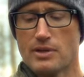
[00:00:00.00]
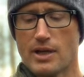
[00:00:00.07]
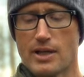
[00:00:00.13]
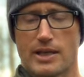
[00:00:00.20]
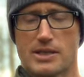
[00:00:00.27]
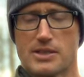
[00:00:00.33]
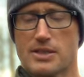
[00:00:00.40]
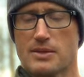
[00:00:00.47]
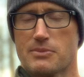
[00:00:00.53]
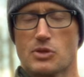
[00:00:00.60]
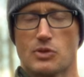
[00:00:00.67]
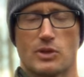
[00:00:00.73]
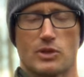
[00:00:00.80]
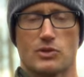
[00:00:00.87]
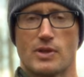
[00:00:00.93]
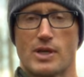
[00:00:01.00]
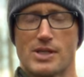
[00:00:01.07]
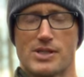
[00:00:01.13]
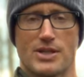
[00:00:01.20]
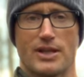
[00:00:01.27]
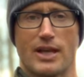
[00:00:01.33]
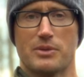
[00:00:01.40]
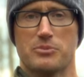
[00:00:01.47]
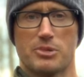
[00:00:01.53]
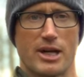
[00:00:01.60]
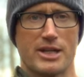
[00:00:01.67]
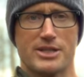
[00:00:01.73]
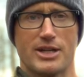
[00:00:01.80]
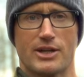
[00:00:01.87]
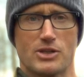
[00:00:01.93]
I think, some sort of crazy like
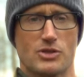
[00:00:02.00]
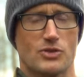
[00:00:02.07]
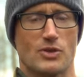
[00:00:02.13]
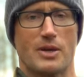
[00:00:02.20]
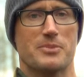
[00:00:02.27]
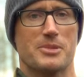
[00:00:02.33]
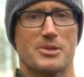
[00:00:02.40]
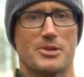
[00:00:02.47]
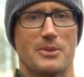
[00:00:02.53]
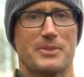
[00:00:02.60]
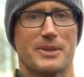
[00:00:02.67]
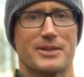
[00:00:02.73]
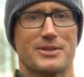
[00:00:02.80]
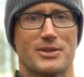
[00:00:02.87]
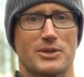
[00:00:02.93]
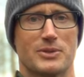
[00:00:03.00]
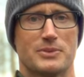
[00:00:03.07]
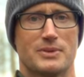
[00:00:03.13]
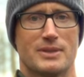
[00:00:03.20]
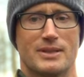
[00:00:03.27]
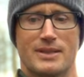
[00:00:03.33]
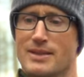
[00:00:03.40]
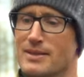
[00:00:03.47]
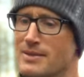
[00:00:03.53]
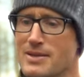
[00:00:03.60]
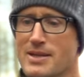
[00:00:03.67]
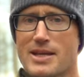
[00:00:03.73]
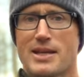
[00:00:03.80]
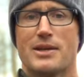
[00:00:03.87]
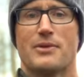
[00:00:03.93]
bright tiger stripe or something too,
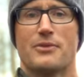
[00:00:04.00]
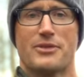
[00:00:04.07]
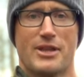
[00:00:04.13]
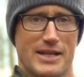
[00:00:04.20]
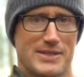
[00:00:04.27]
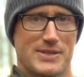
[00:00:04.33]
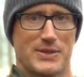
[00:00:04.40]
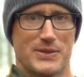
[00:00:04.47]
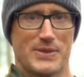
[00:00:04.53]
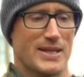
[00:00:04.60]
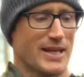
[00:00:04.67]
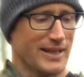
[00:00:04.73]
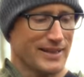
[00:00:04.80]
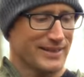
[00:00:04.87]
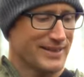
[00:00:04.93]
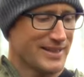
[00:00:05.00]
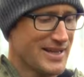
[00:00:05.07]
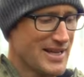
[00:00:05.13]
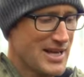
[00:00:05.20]
if that's your thing.